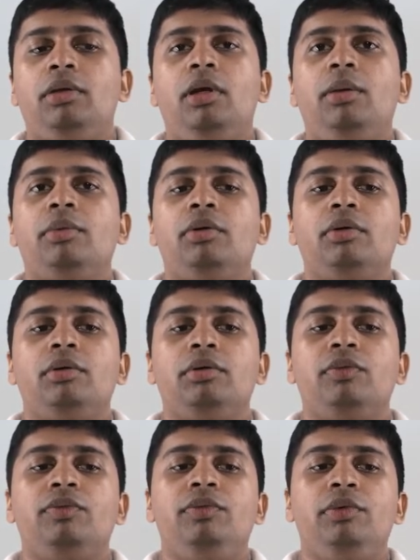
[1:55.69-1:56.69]
Then I'm going to go to
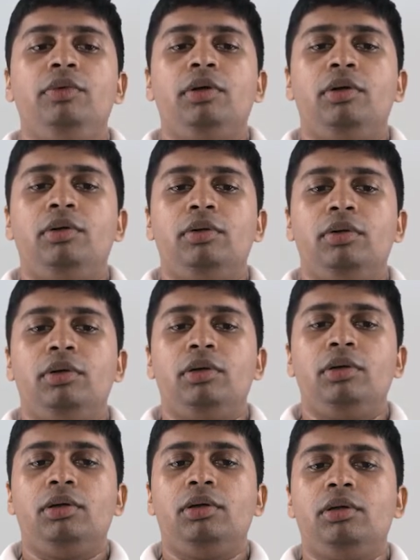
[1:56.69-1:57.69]
the
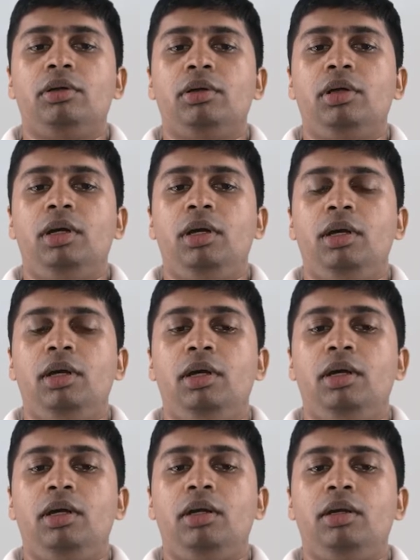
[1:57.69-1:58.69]
ViewController,
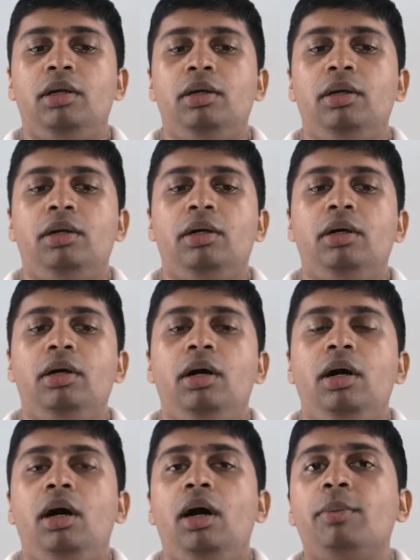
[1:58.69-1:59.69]
and
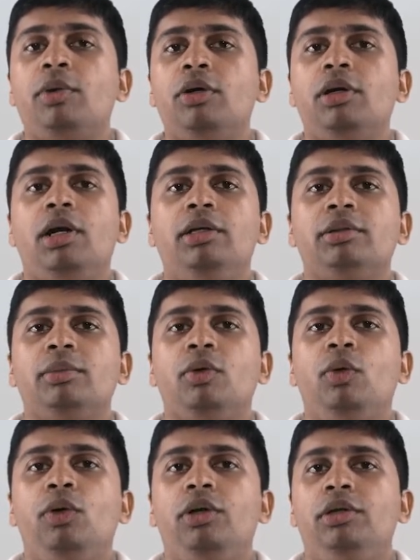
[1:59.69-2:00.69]
I'm going to write some
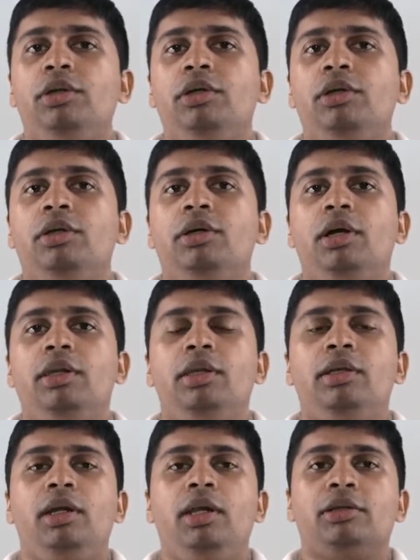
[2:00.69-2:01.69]
code in here, and then
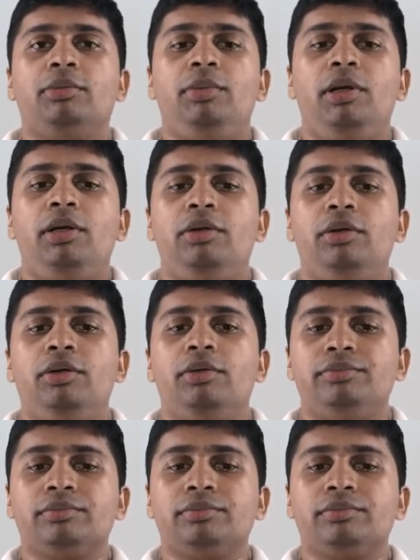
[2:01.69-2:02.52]
I'll explain it to you.